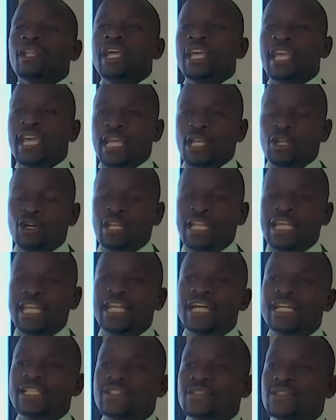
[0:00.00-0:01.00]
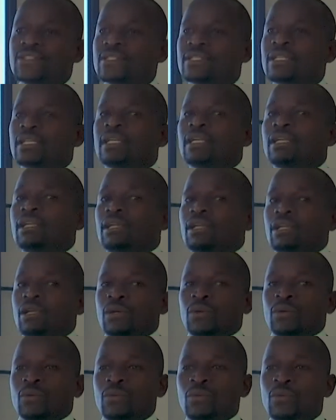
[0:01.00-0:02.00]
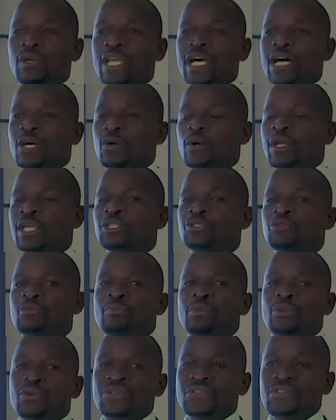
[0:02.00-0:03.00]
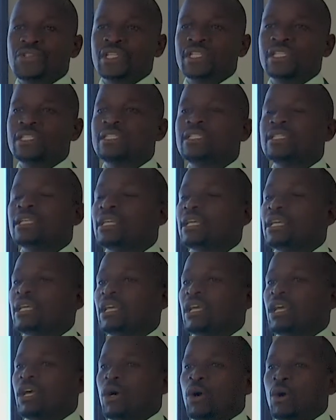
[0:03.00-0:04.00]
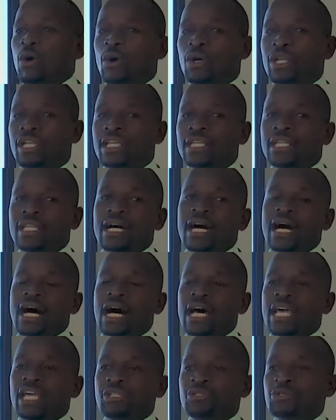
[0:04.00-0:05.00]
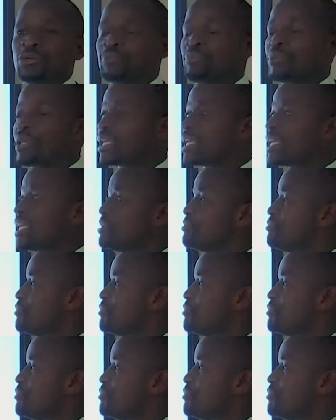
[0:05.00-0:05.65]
Hello learners, we are going to proceed on a topic in